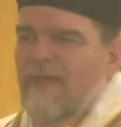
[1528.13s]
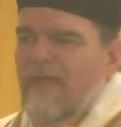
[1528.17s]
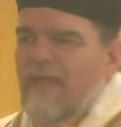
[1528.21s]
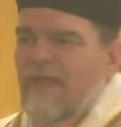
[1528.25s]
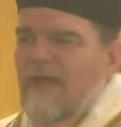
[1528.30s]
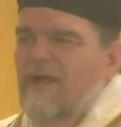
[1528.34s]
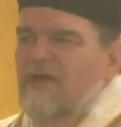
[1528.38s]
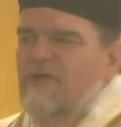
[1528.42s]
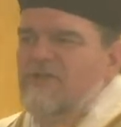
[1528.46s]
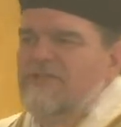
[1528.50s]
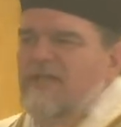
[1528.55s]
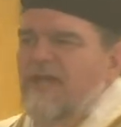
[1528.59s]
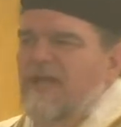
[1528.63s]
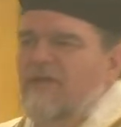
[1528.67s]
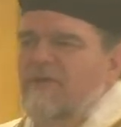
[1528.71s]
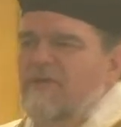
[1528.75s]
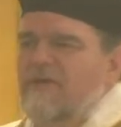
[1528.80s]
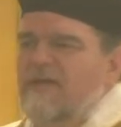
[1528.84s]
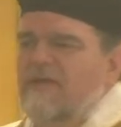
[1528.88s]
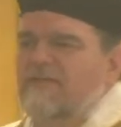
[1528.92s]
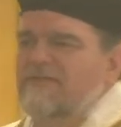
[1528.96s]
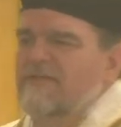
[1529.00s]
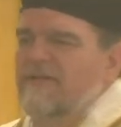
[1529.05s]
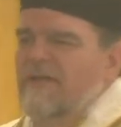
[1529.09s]
Here's how
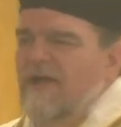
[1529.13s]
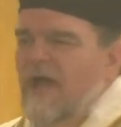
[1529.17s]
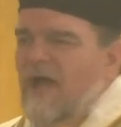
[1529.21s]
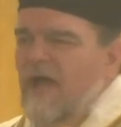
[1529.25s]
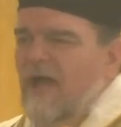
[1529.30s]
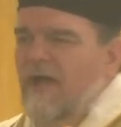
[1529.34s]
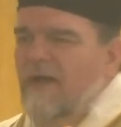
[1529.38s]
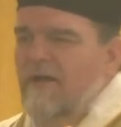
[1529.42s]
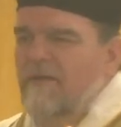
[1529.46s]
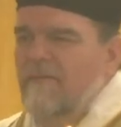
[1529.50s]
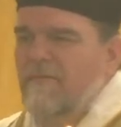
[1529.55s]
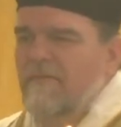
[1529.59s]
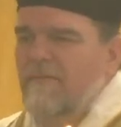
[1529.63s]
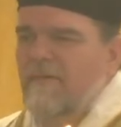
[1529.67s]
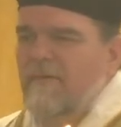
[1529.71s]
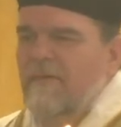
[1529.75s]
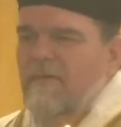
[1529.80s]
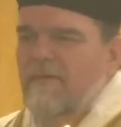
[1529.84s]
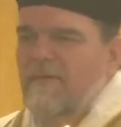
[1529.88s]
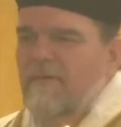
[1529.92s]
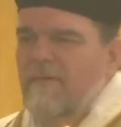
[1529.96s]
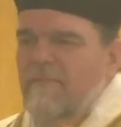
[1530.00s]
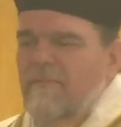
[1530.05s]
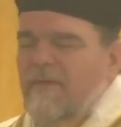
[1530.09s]
you get to God.
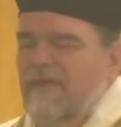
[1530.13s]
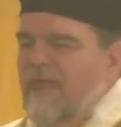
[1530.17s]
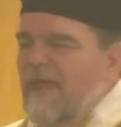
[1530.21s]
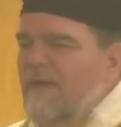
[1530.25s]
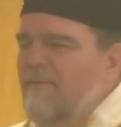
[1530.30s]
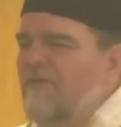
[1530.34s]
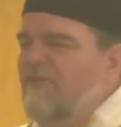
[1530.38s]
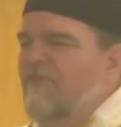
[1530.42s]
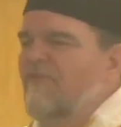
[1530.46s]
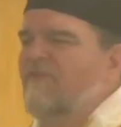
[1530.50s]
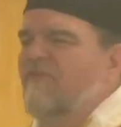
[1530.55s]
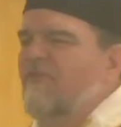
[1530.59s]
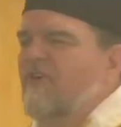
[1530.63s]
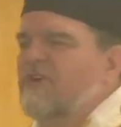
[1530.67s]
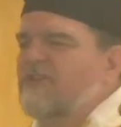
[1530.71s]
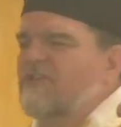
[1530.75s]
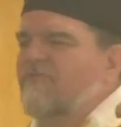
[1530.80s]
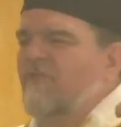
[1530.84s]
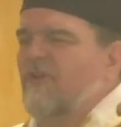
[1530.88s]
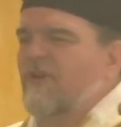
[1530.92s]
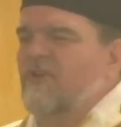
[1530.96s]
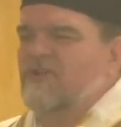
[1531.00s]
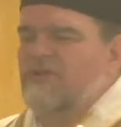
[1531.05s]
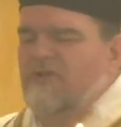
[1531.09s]
Begin with the
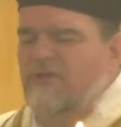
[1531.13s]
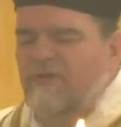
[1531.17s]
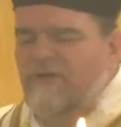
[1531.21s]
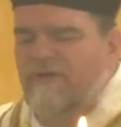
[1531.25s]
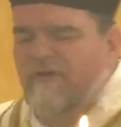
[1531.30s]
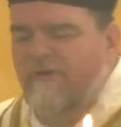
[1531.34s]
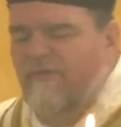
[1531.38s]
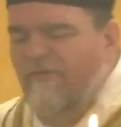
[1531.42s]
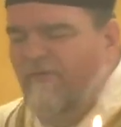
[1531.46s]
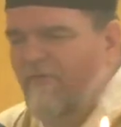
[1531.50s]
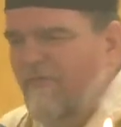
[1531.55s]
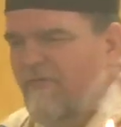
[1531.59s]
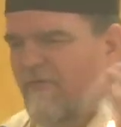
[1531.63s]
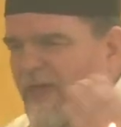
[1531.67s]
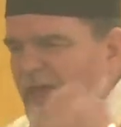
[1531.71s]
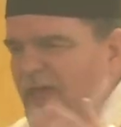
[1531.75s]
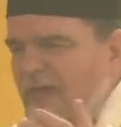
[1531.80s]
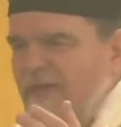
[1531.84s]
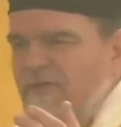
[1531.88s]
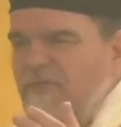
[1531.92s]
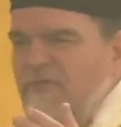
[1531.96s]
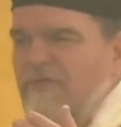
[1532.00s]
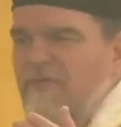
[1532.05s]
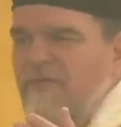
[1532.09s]
first virtue,
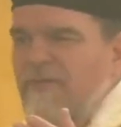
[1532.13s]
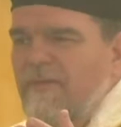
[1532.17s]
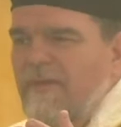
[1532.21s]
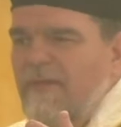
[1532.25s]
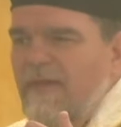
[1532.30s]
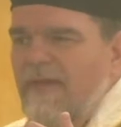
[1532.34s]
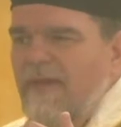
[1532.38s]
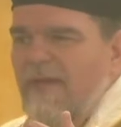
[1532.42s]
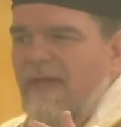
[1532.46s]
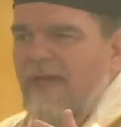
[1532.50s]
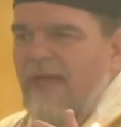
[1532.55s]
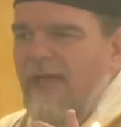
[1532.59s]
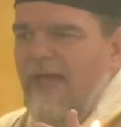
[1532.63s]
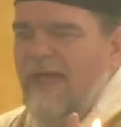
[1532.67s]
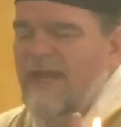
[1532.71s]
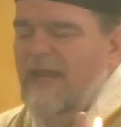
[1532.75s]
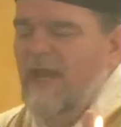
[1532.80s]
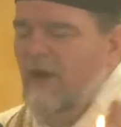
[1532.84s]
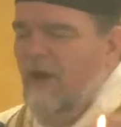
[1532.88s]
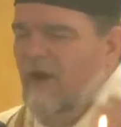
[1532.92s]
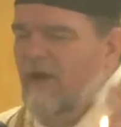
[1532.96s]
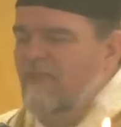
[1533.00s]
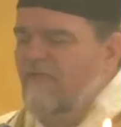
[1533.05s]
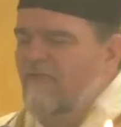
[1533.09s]
faith. And
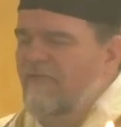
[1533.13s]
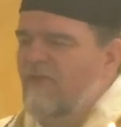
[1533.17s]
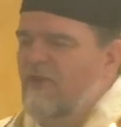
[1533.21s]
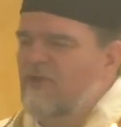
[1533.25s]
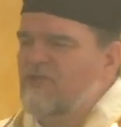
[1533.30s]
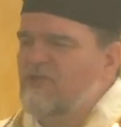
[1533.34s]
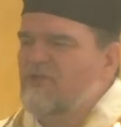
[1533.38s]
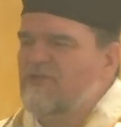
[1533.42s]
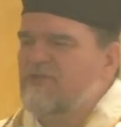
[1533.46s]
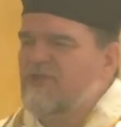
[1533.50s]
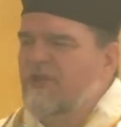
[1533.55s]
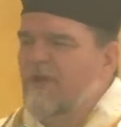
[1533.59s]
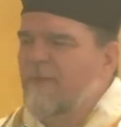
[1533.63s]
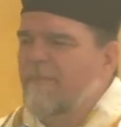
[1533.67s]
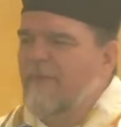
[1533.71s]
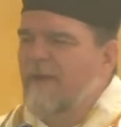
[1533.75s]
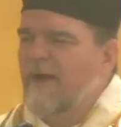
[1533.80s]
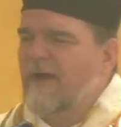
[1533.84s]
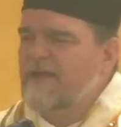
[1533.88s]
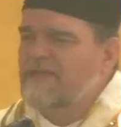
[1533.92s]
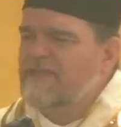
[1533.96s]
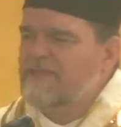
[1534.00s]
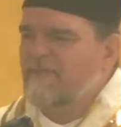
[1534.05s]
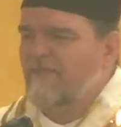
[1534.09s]
here are the virtues that are
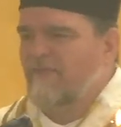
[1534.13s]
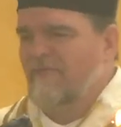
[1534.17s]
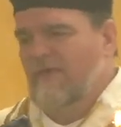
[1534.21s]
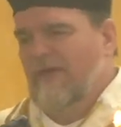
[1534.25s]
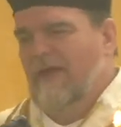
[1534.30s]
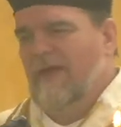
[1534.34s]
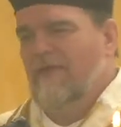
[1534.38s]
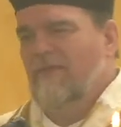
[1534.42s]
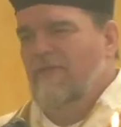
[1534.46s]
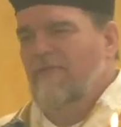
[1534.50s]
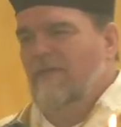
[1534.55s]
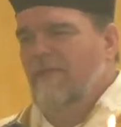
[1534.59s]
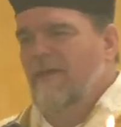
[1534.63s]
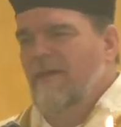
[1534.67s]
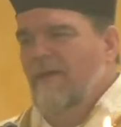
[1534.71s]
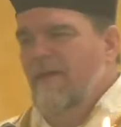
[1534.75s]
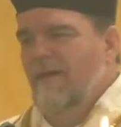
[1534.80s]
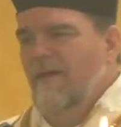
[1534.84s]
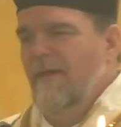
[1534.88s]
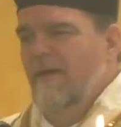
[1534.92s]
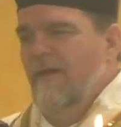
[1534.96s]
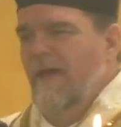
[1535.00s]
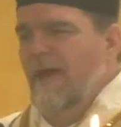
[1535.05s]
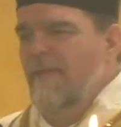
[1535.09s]
parts of faith.
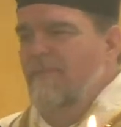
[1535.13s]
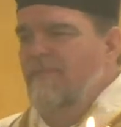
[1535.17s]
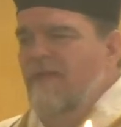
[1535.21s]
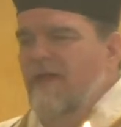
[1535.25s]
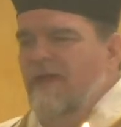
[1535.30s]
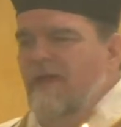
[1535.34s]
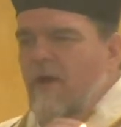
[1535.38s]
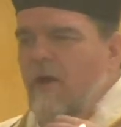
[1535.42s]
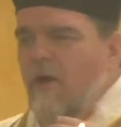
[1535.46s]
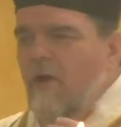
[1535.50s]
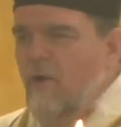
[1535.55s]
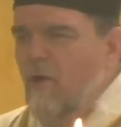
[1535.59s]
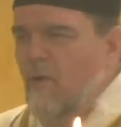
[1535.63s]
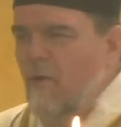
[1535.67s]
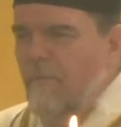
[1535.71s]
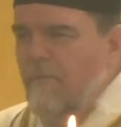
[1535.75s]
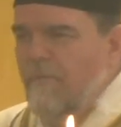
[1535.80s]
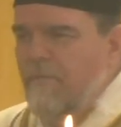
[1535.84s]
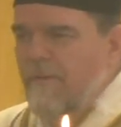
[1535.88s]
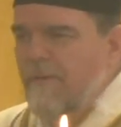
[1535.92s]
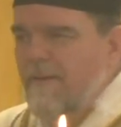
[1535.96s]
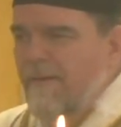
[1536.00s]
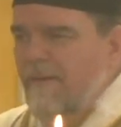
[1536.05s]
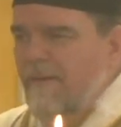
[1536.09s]
And then hope.